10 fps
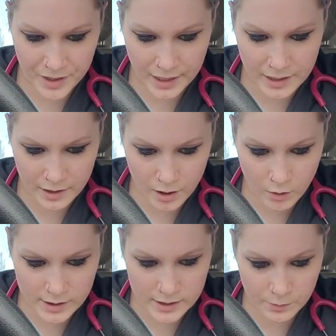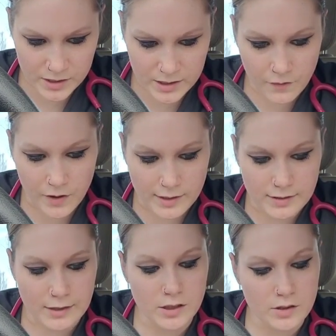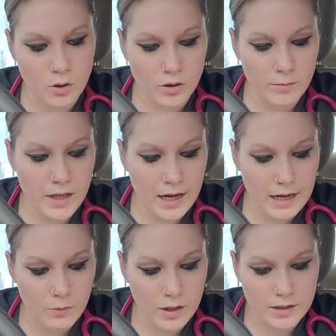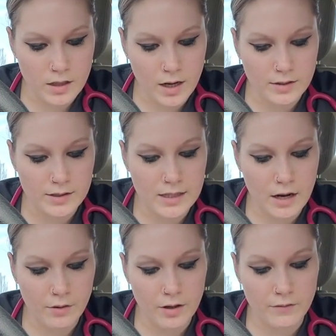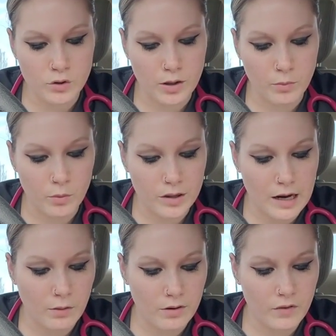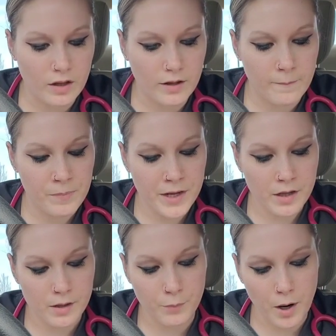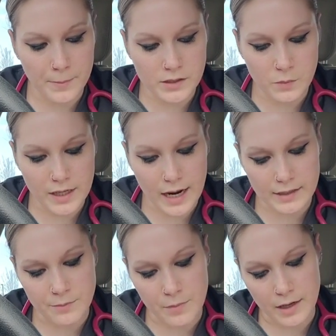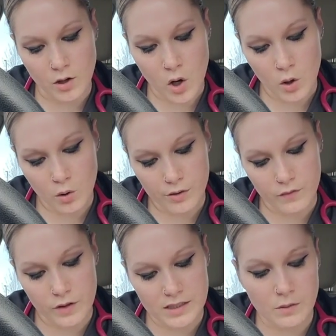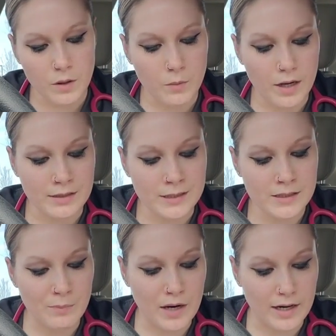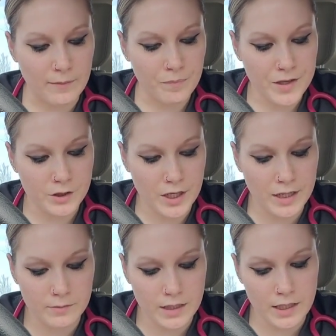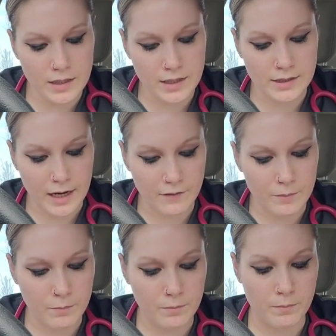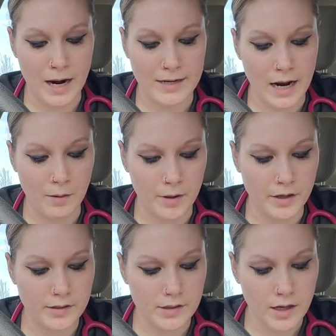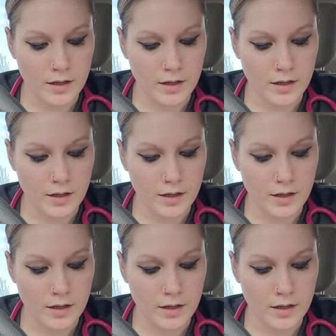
I didn't go into specifics. I just told him that Edward had talked us out of trouble without revealing the promise we'd had to make or the visit we were anticipating. Jacob didn't need to have my nightmares.